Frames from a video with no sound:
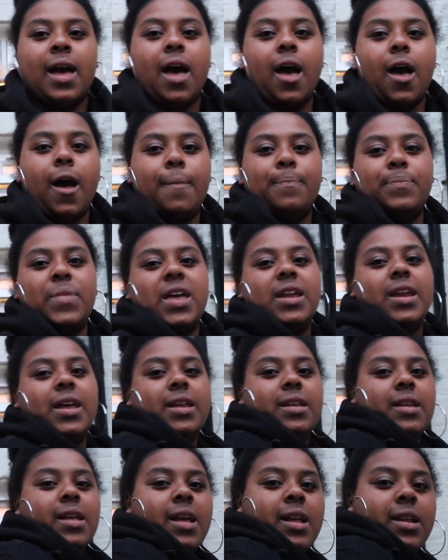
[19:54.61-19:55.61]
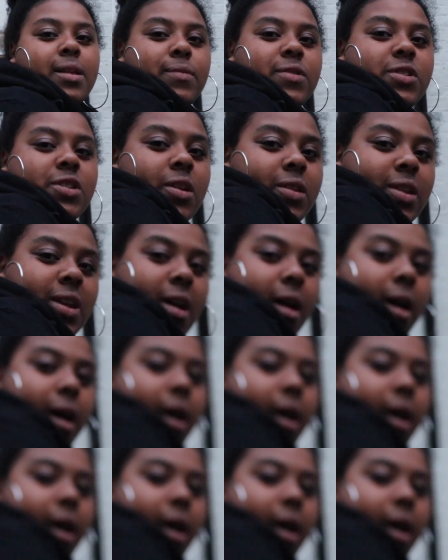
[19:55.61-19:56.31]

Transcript: And then let me show you the